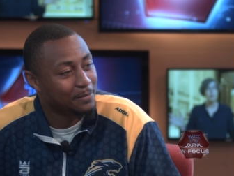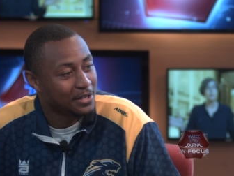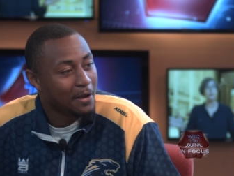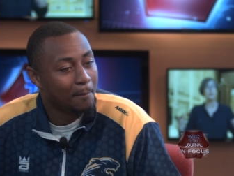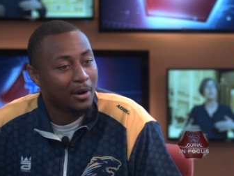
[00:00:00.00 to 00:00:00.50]
yep.
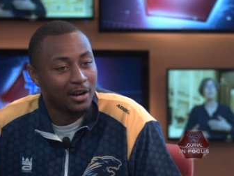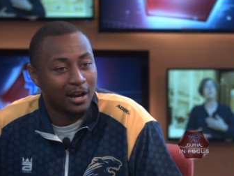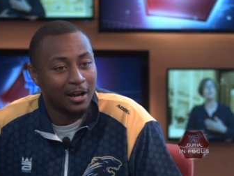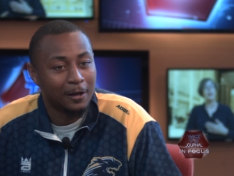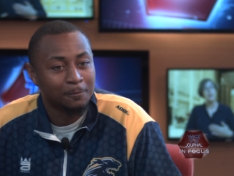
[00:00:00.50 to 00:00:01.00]
but
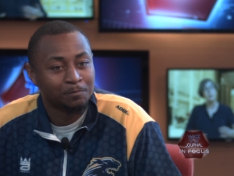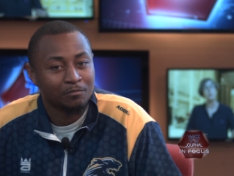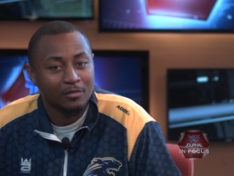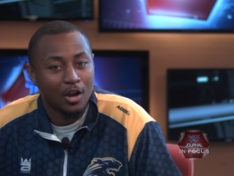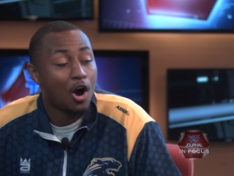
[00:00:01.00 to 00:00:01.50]
uh,
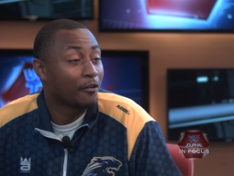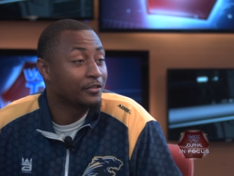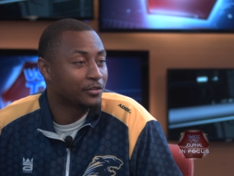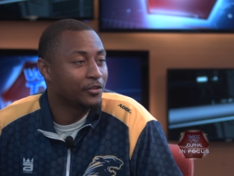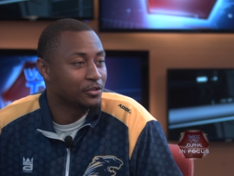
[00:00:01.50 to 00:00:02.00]

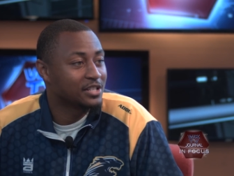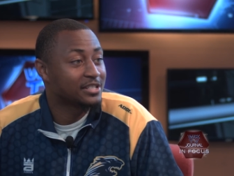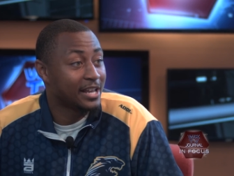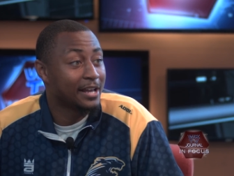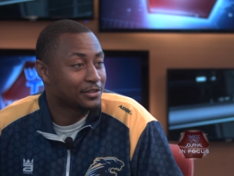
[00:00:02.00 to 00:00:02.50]
offense fills the
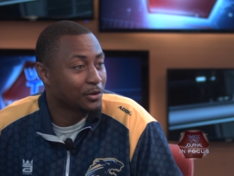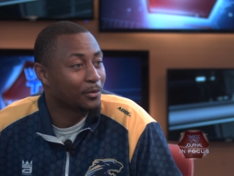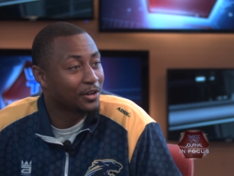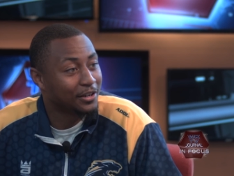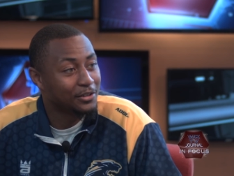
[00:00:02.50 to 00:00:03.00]
stands. So
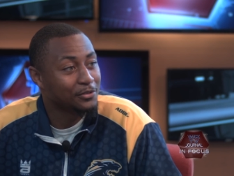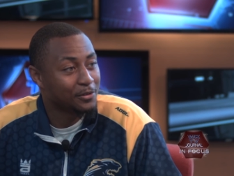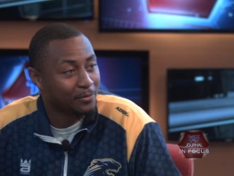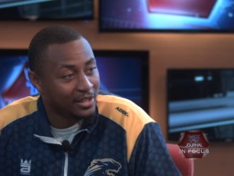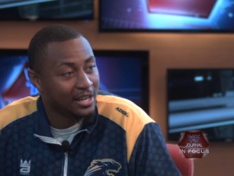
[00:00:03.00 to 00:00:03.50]
we're going to do
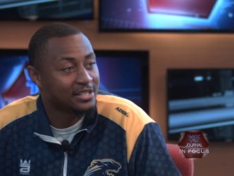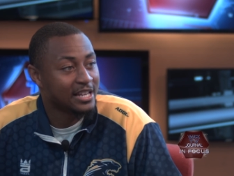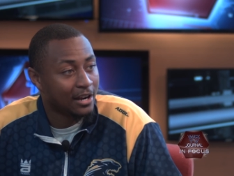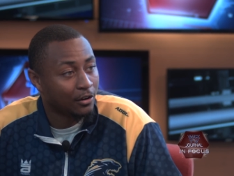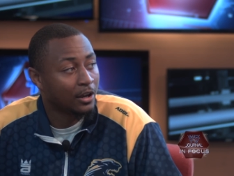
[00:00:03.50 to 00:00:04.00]
some things
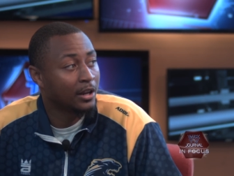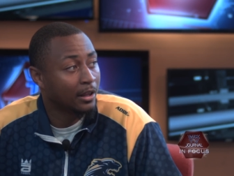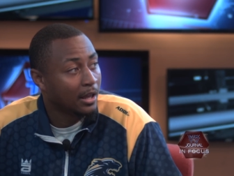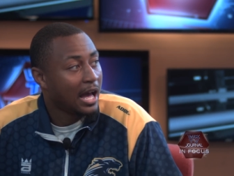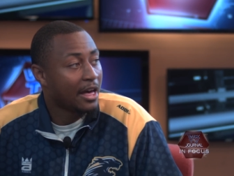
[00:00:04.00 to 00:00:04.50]
that are going
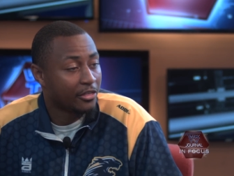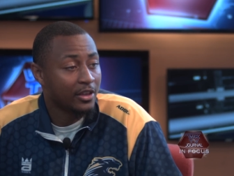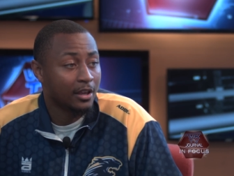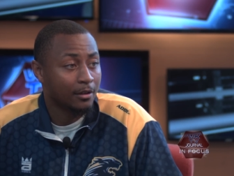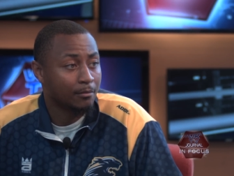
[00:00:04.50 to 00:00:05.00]
to, I
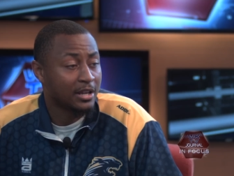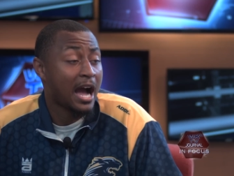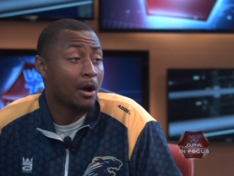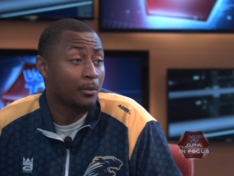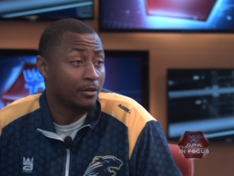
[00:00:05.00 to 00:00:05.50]
think,
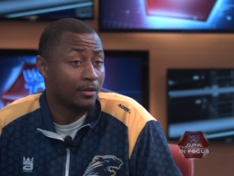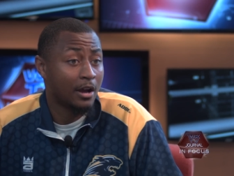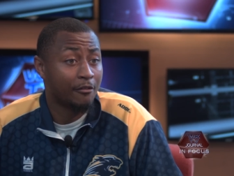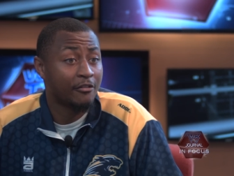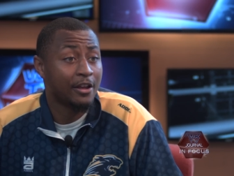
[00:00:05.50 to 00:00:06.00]
Godwin
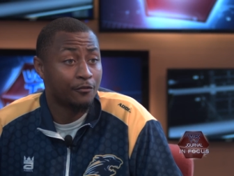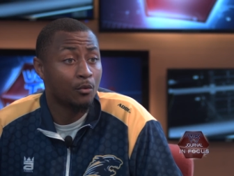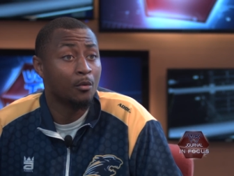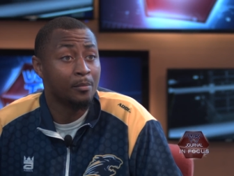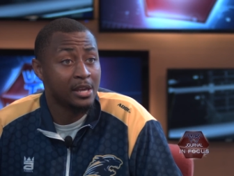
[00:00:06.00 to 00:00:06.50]
uh, faithful
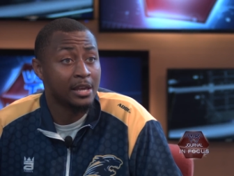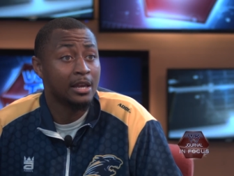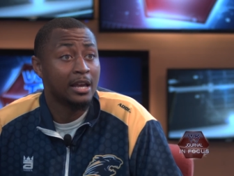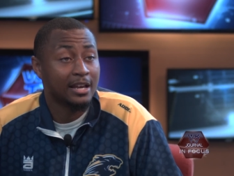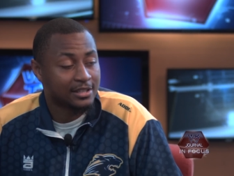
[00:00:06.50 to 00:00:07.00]
will be
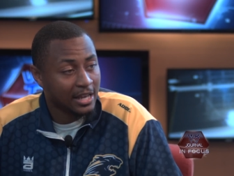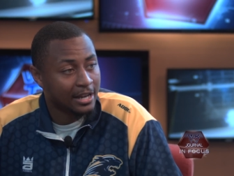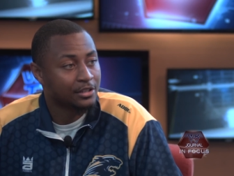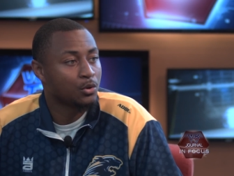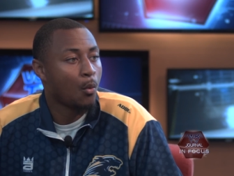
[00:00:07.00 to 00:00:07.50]

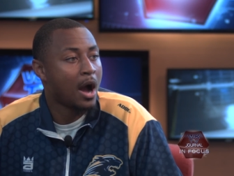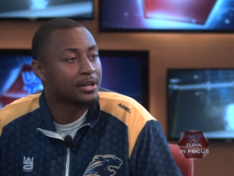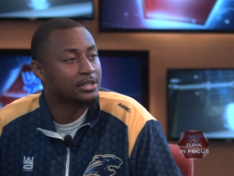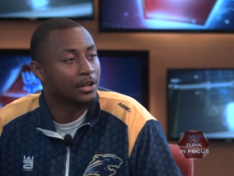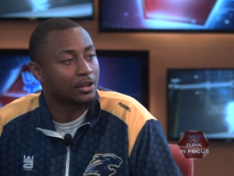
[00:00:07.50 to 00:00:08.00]
excited to
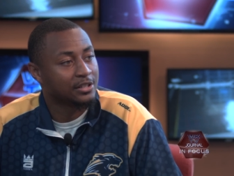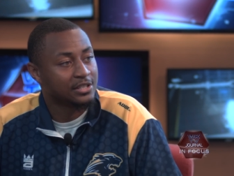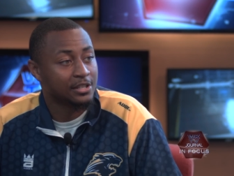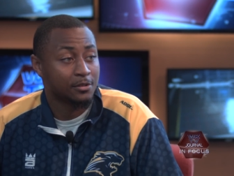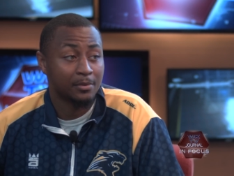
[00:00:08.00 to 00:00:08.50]
watch. They're going to
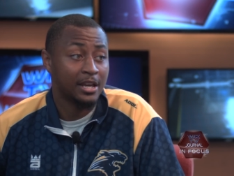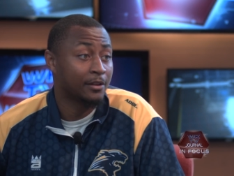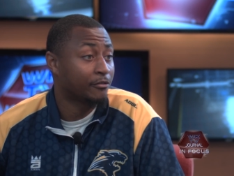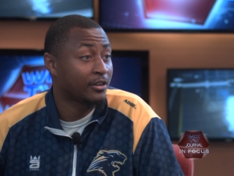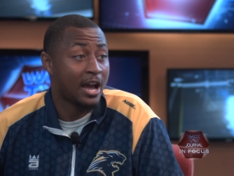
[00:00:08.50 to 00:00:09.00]
see some kids
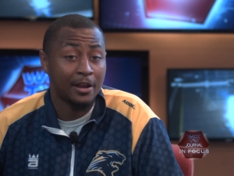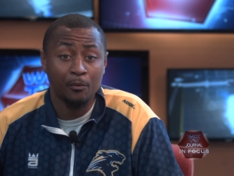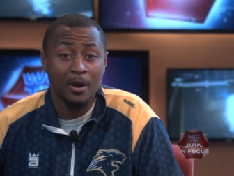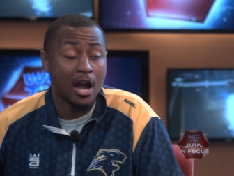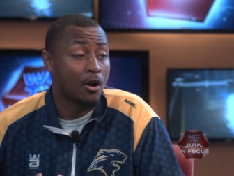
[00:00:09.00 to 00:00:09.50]
flying
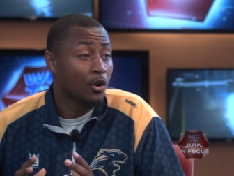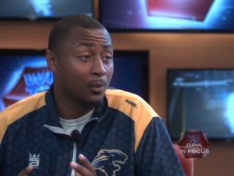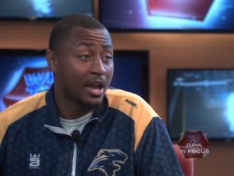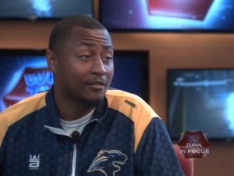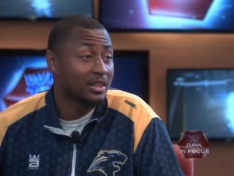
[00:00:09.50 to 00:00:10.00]
around.
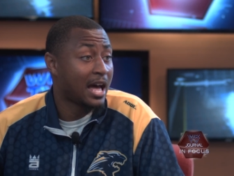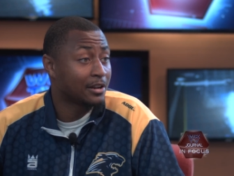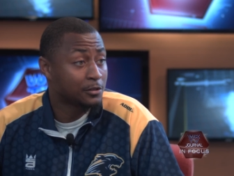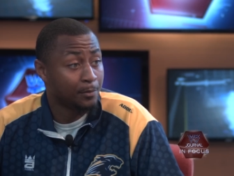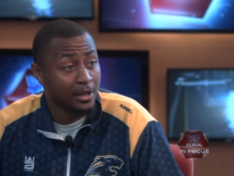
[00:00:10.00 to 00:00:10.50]
We have a lot
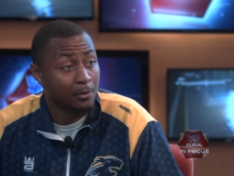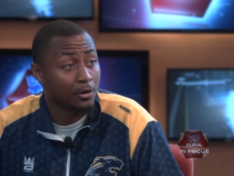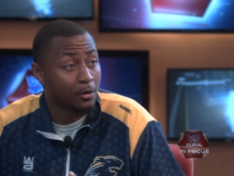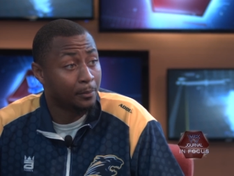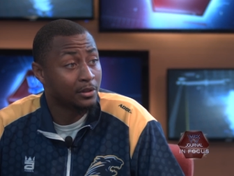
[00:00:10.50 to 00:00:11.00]
of speed. We're
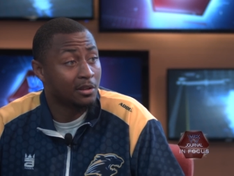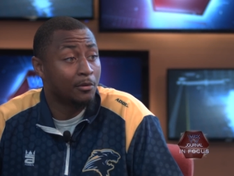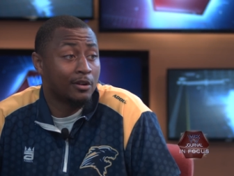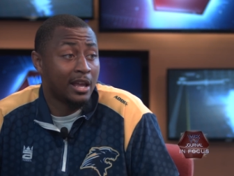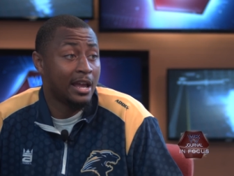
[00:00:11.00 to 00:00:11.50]
going to put them
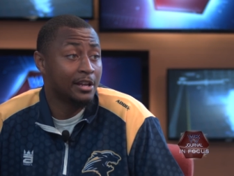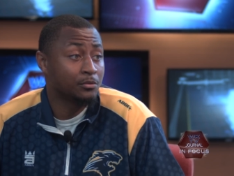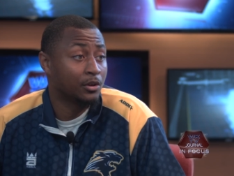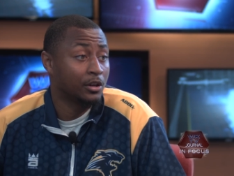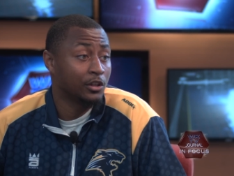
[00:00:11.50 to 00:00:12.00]
on the edge.
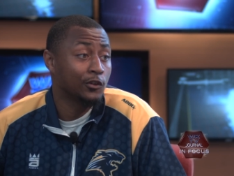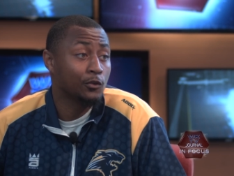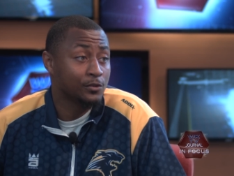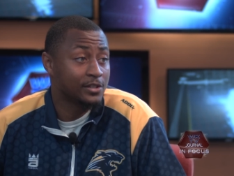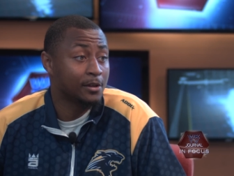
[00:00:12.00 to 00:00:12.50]
We're going to
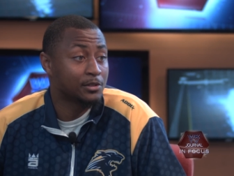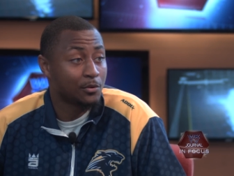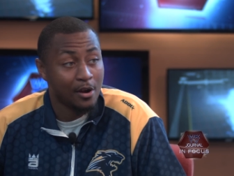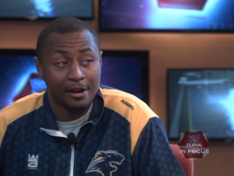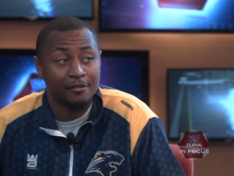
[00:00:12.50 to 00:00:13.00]
use them
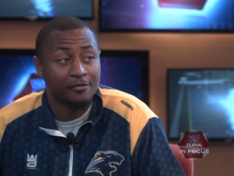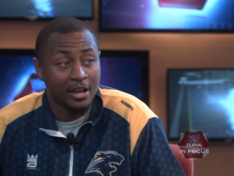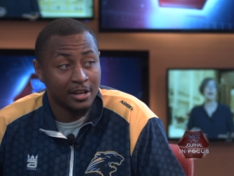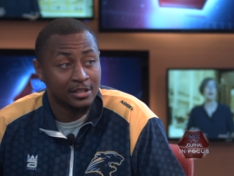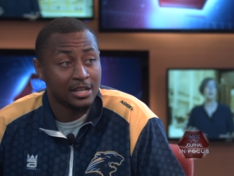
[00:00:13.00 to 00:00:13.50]
to our
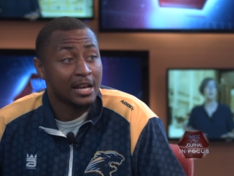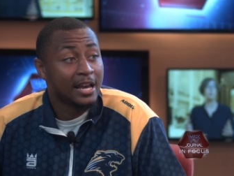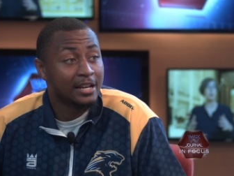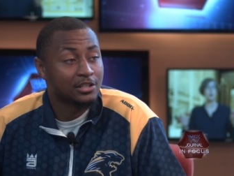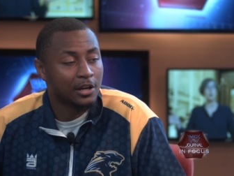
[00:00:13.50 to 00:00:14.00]
advantage,
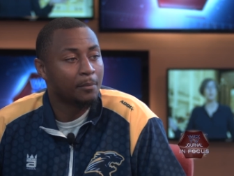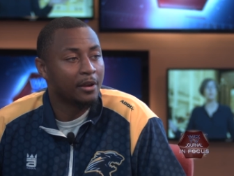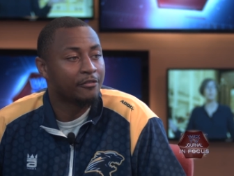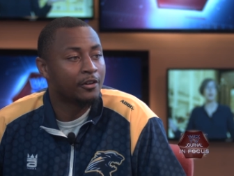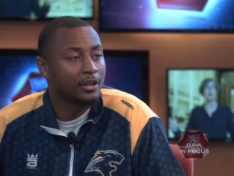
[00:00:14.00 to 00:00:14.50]
and it's going to be
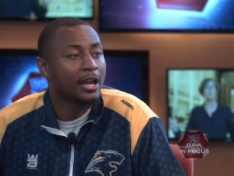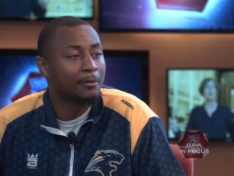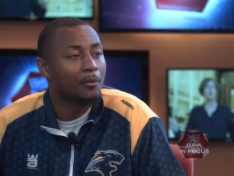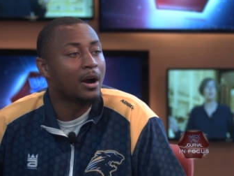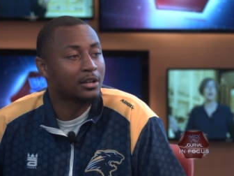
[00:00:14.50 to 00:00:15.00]
a fun game
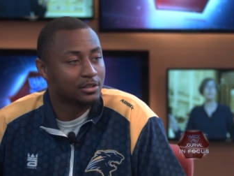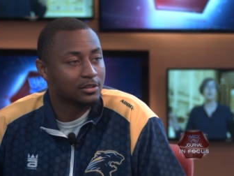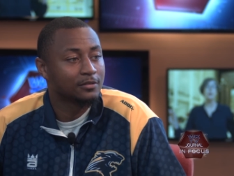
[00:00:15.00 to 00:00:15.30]
to watch.